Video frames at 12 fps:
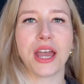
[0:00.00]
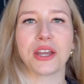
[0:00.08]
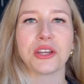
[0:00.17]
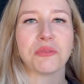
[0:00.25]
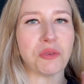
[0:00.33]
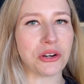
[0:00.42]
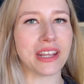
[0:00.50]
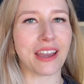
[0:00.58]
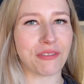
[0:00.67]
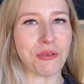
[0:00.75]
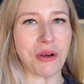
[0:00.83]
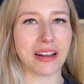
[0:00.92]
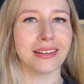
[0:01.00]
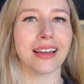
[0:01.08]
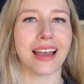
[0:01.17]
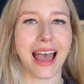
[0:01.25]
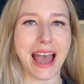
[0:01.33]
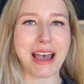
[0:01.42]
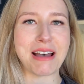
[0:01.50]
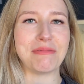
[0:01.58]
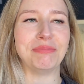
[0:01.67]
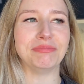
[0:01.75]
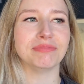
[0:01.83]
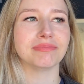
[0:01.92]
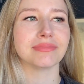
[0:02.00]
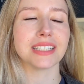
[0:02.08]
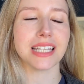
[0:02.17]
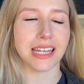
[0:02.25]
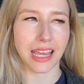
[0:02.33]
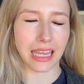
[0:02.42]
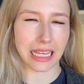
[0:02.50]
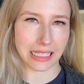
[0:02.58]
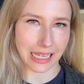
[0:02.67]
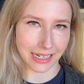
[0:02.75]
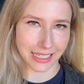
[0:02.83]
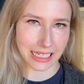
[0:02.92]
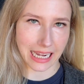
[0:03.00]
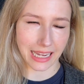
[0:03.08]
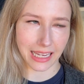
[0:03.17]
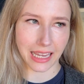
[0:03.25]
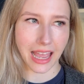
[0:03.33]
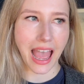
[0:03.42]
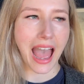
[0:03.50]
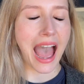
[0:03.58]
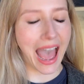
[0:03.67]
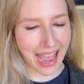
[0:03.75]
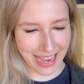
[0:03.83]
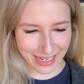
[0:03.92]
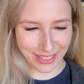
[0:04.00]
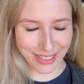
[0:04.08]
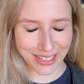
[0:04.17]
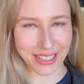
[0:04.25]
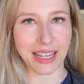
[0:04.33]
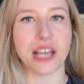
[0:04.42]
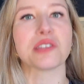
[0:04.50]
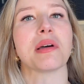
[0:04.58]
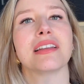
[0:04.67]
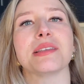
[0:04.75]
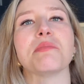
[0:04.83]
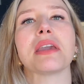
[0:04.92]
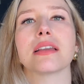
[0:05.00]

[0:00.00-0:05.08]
Good morning, everyone. Today is Saturday, and as well as it being